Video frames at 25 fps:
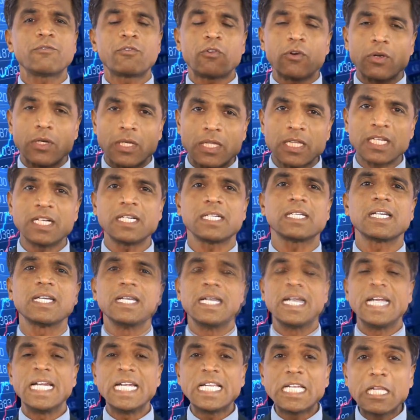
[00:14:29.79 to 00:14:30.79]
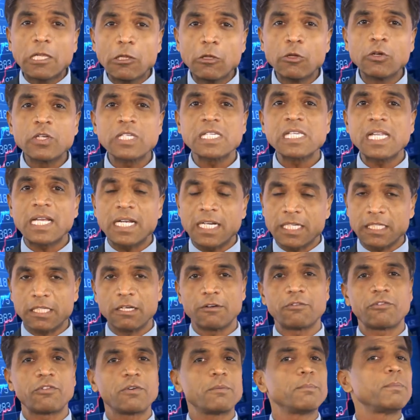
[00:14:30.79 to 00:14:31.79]
For that, it looks like a
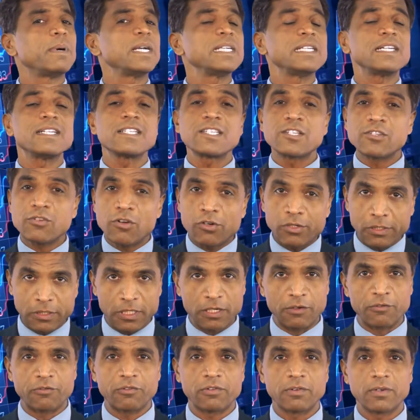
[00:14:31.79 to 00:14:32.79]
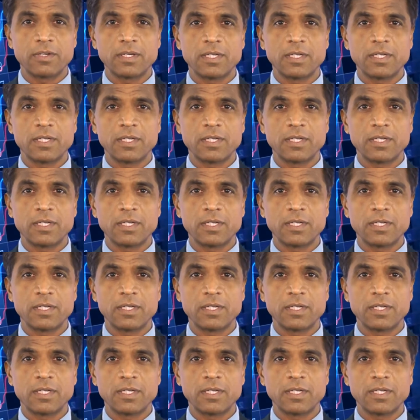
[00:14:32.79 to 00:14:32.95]
tough, but it is not tough.